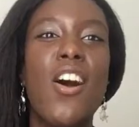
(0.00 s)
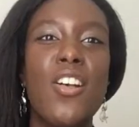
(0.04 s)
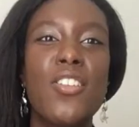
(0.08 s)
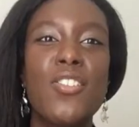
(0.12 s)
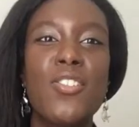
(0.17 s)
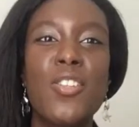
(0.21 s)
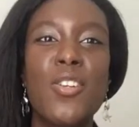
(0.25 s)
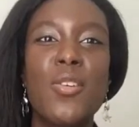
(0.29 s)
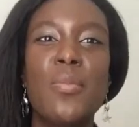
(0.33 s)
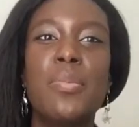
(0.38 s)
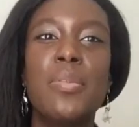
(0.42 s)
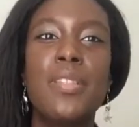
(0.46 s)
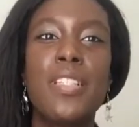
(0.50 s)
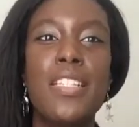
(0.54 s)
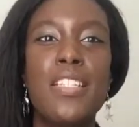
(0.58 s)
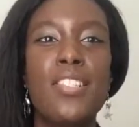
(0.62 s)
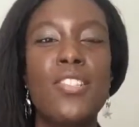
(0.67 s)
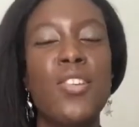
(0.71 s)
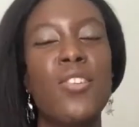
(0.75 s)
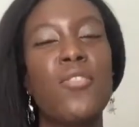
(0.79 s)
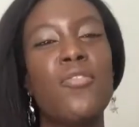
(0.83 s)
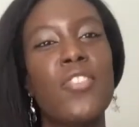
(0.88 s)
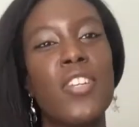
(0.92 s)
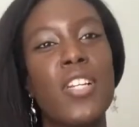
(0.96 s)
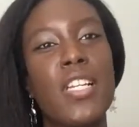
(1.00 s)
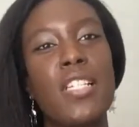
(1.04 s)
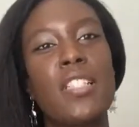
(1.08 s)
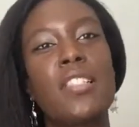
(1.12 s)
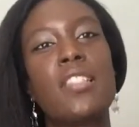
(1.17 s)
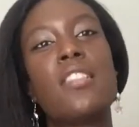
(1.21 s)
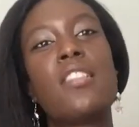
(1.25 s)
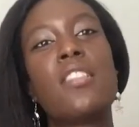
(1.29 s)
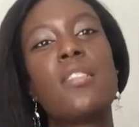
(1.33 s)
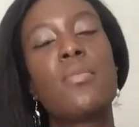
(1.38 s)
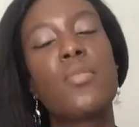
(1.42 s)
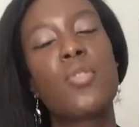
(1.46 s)
also, please don't forget
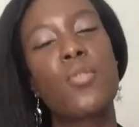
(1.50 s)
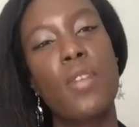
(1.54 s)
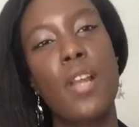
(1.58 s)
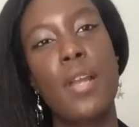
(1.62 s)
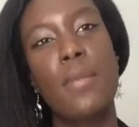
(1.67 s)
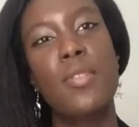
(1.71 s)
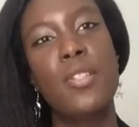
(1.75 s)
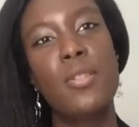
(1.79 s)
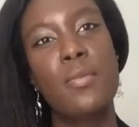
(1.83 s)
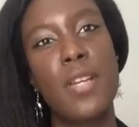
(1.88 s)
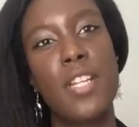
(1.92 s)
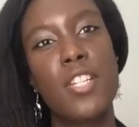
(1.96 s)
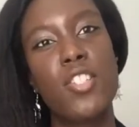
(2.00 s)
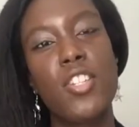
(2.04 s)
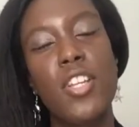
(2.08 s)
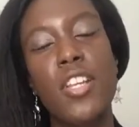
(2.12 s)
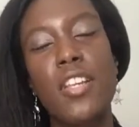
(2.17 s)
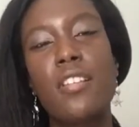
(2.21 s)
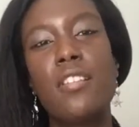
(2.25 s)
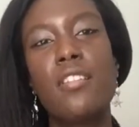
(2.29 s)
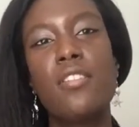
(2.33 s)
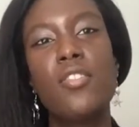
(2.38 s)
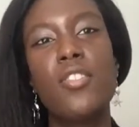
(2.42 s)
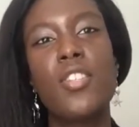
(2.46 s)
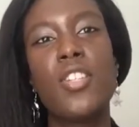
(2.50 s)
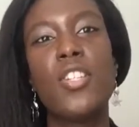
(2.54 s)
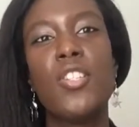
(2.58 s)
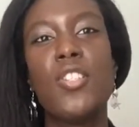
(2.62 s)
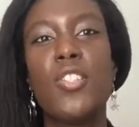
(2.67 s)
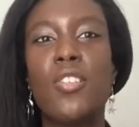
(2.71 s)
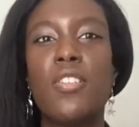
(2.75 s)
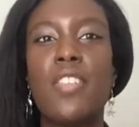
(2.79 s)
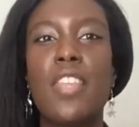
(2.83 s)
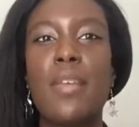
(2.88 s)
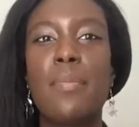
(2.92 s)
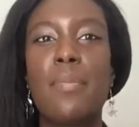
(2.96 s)
to subscribe to my channel. You can
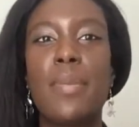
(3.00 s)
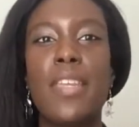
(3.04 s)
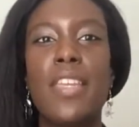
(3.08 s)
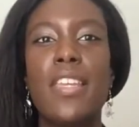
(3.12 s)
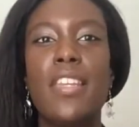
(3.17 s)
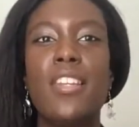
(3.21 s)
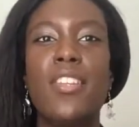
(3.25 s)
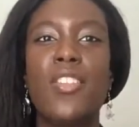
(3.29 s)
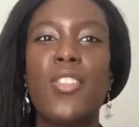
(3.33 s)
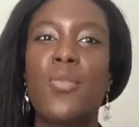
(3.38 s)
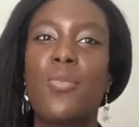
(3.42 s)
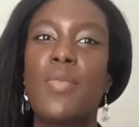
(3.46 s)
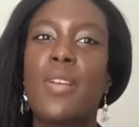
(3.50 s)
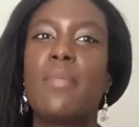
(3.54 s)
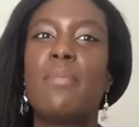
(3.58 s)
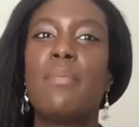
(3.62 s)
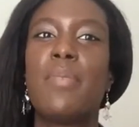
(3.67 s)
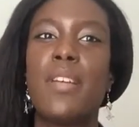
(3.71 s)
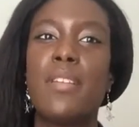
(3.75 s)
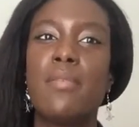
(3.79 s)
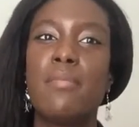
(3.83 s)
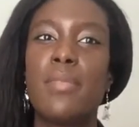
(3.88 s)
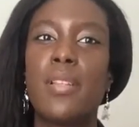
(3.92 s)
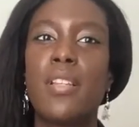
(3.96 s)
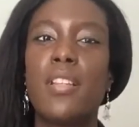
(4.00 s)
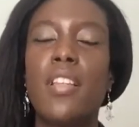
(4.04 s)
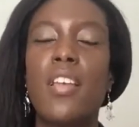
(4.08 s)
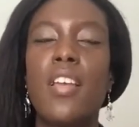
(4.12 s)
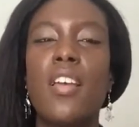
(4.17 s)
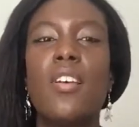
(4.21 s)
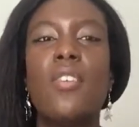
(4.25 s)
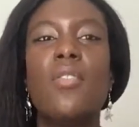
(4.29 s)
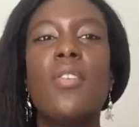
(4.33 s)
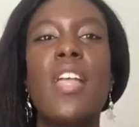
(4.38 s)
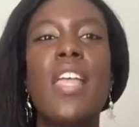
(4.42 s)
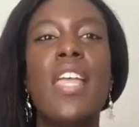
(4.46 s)
do that by hitting the red button
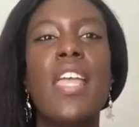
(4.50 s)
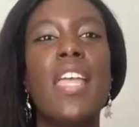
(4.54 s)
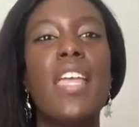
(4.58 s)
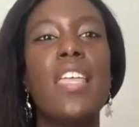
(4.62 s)
below.